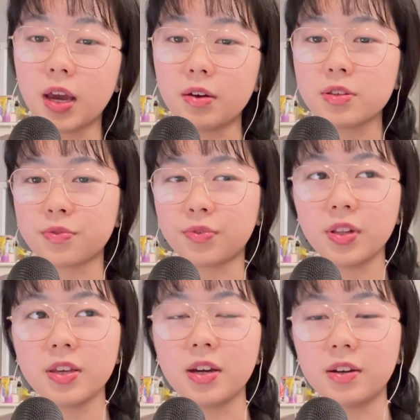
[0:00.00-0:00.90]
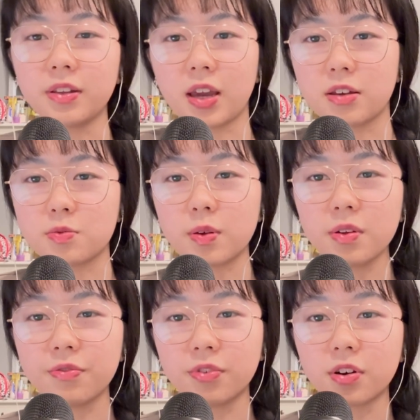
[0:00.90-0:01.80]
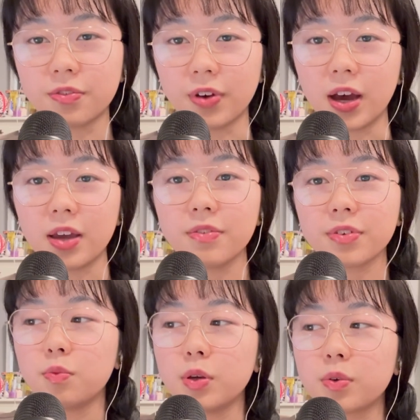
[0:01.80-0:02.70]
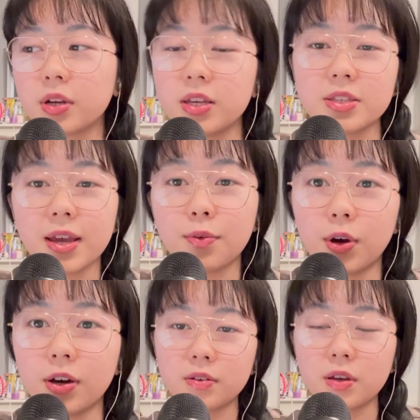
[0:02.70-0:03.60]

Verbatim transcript: i was really young like i was probably four or five we were in taiwan